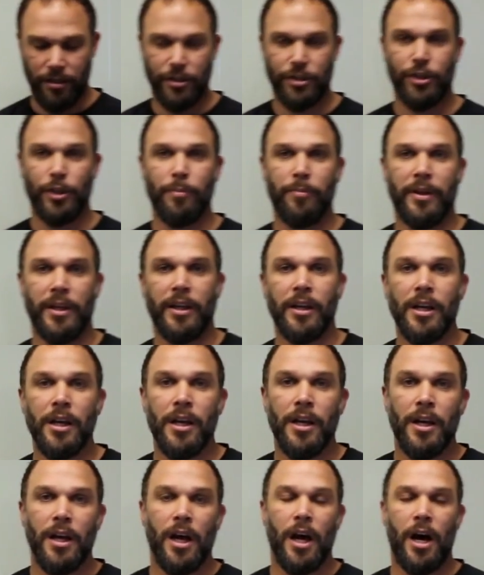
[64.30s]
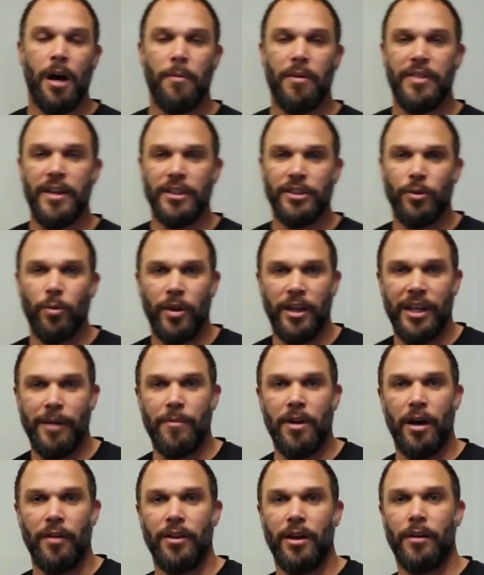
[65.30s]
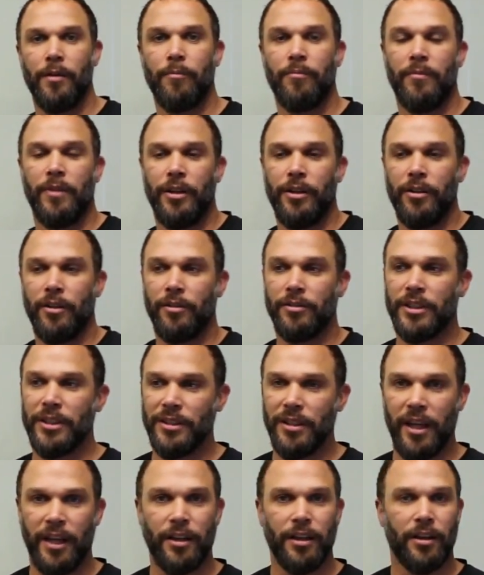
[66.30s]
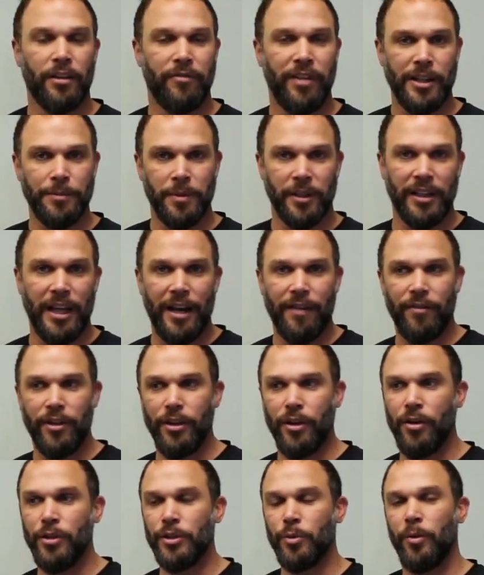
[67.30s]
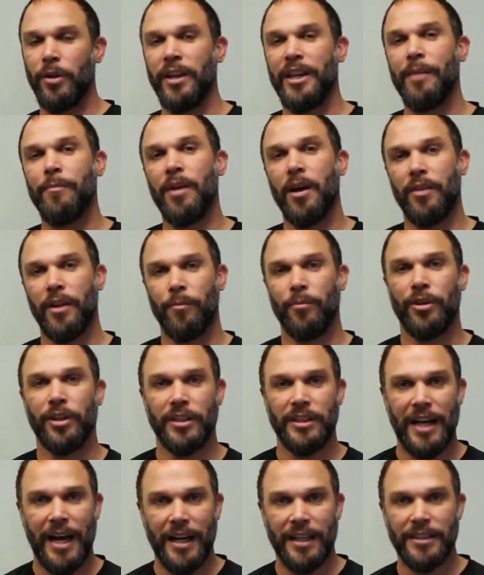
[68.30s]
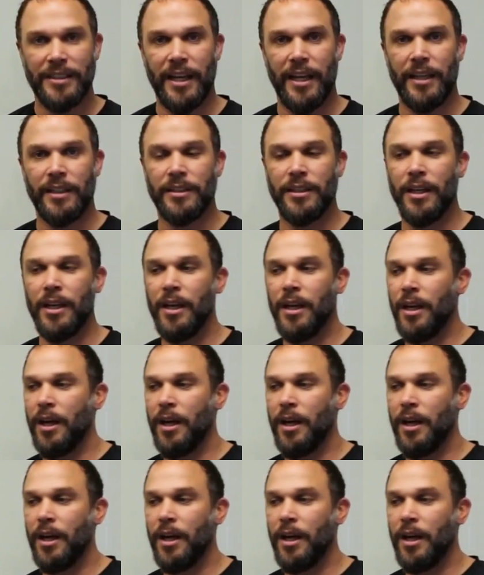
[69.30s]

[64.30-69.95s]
you should be. Um, things you want to email them, you know, just like your Facebook Live videos, you want to email them good content,